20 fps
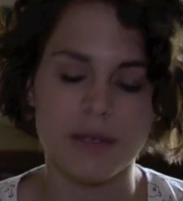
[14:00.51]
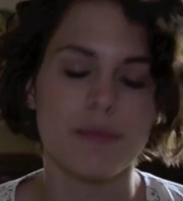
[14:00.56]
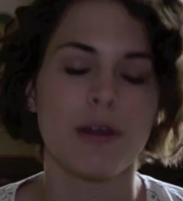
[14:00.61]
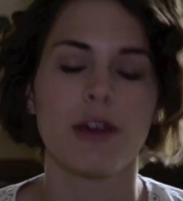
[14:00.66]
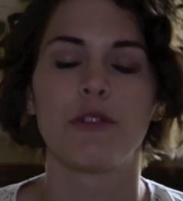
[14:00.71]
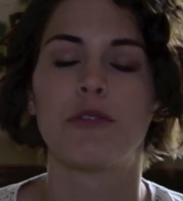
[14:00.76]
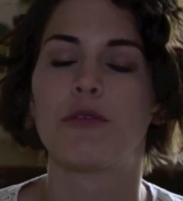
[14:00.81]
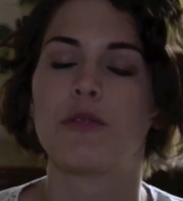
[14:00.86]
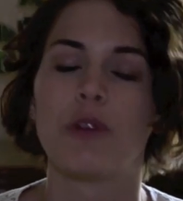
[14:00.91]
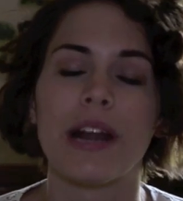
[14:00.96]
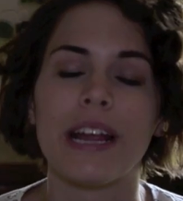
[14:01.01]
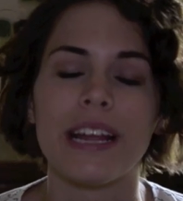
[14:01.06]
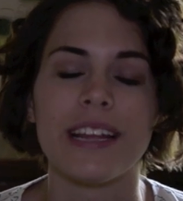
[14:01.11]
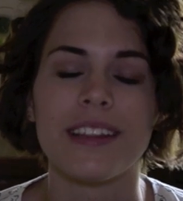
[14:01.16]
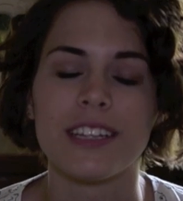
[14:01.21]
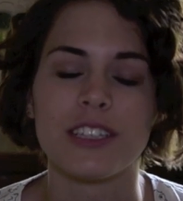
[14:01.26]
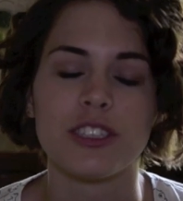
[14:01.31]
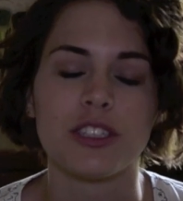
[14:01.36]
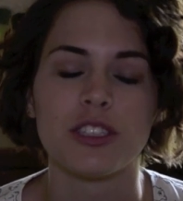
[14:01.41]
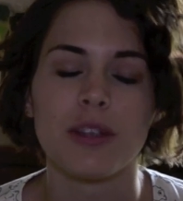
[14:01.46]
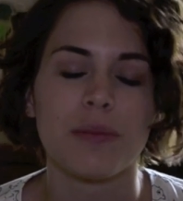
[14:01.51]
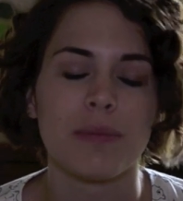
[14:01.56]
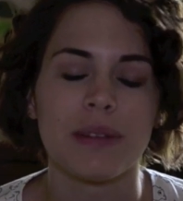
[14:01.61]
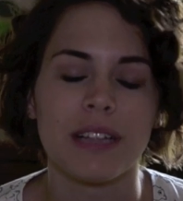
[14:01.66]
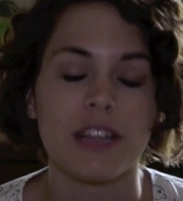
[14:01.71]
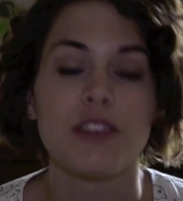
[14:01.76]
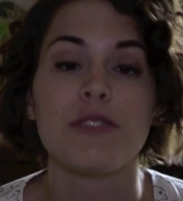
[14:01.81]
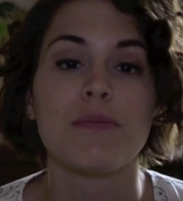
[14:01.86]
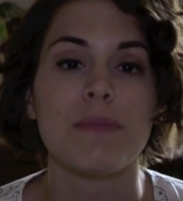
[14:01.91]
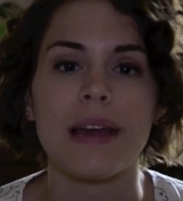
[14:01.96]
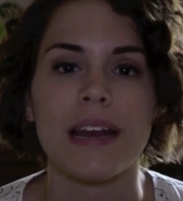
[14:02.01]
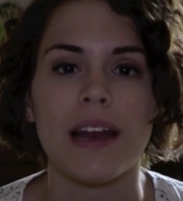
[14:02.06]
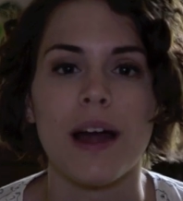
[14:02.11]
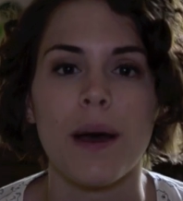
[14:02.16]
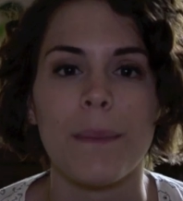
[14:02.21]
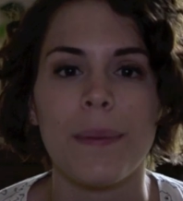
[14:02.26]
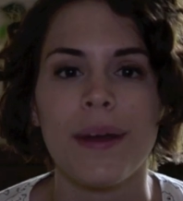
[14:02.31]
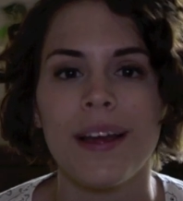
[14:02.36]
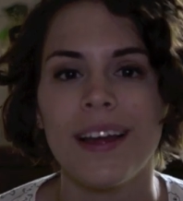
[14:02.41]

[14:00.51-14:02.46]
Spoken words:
I'm not afraid. That's just something that you made up.